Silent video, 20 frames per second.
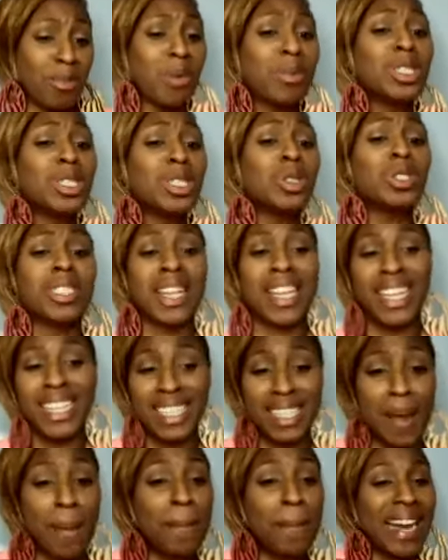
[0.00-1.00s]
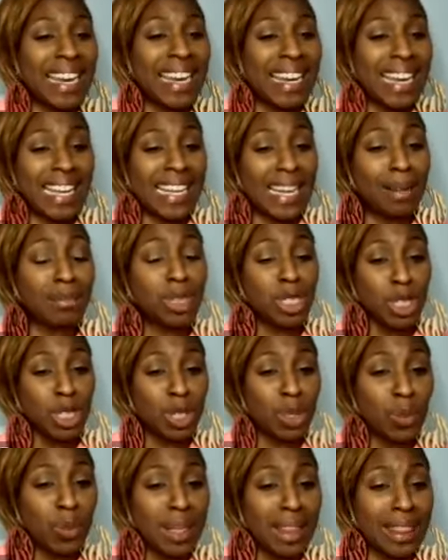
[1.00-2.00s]
What would you say to somebody that comes to
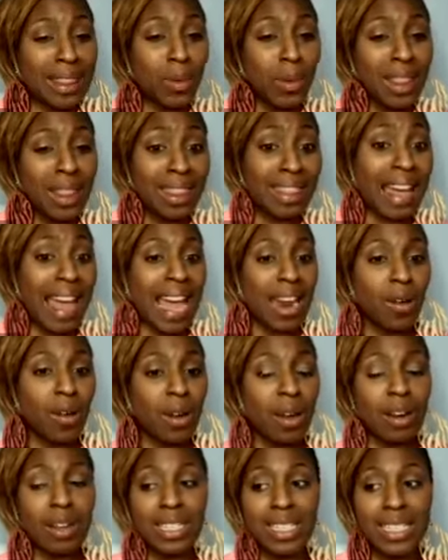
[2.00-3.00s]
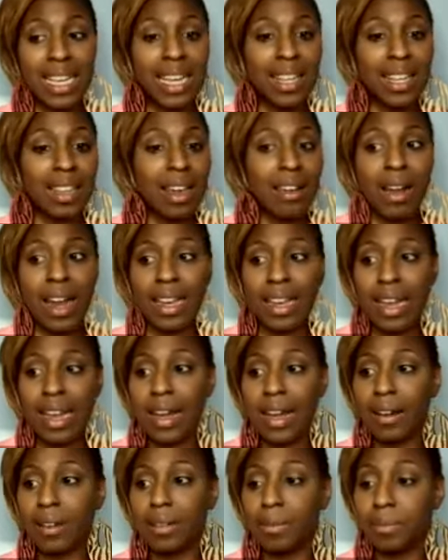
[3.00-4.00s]
you with that, or are saying that right
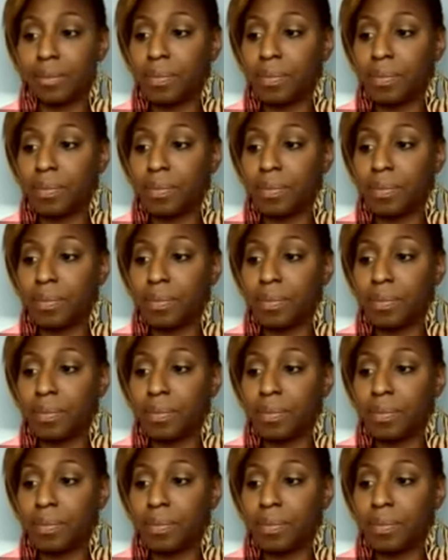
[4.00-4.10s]
now?